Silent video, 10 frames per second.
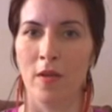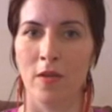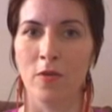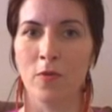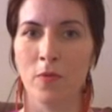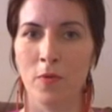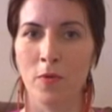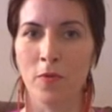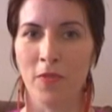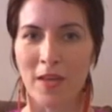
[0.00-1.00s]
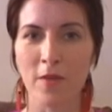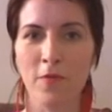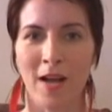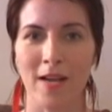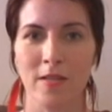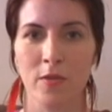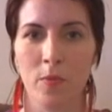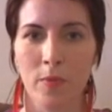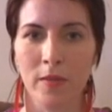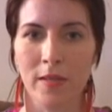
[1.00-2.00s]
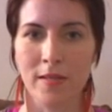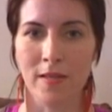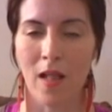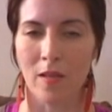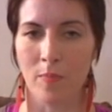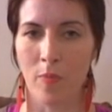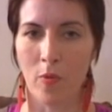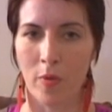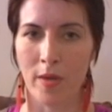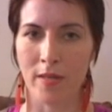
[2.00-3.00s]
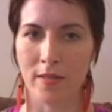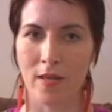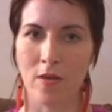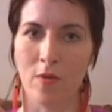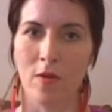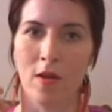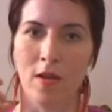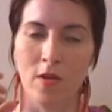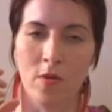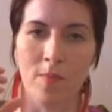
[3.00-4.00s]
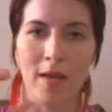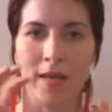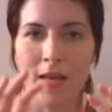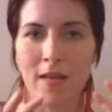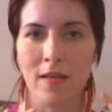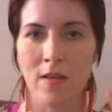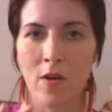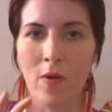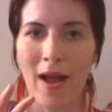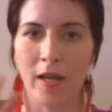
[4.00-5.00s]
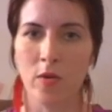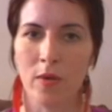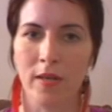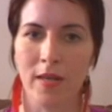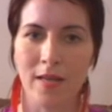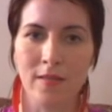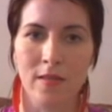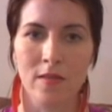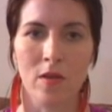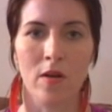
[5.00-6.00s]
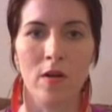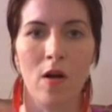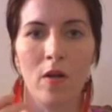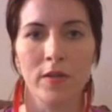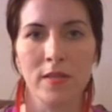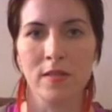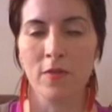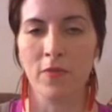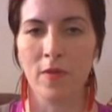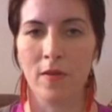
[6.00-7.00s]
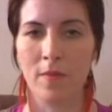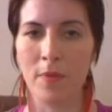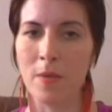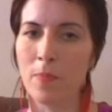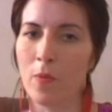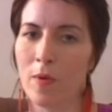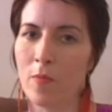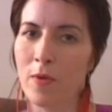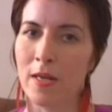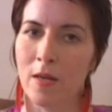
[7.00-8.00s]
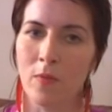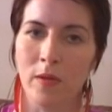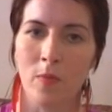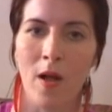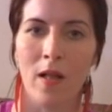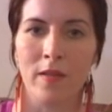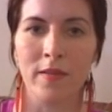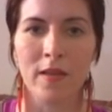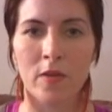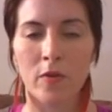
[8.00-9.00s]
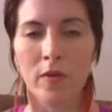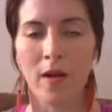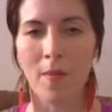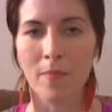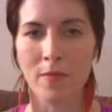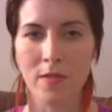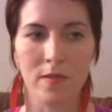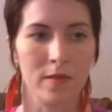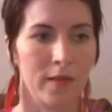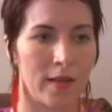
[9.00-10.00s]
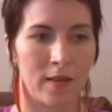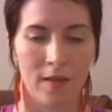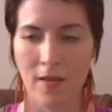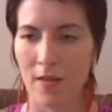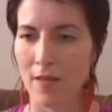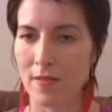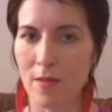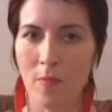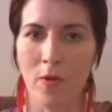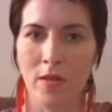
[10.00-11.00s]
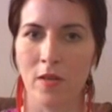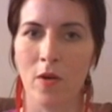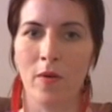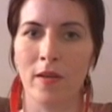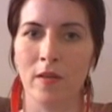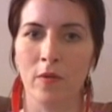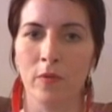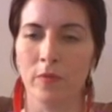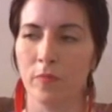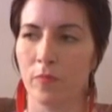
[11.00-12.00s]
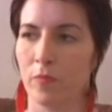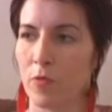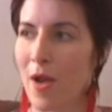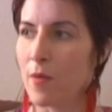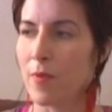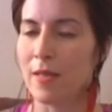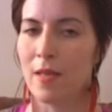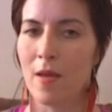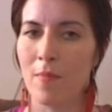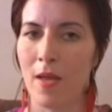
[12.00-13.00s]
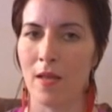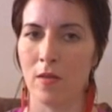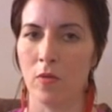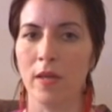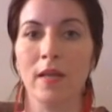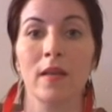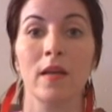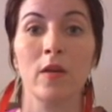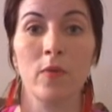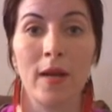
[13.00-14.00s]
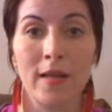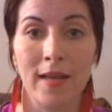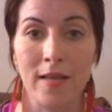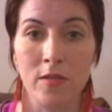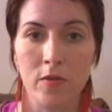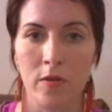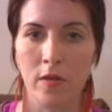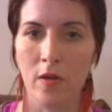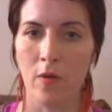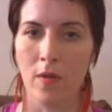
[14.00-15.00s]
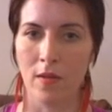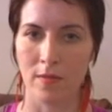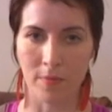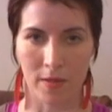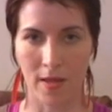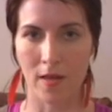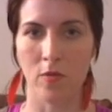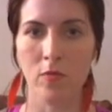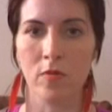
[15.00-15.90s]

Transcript: you think you've gotten to a really solid point, and you're making accurate guesses on all these different people and reading really well, and then you'll come to like someone and you'll try to read them and you'll get an incorrect answer, something that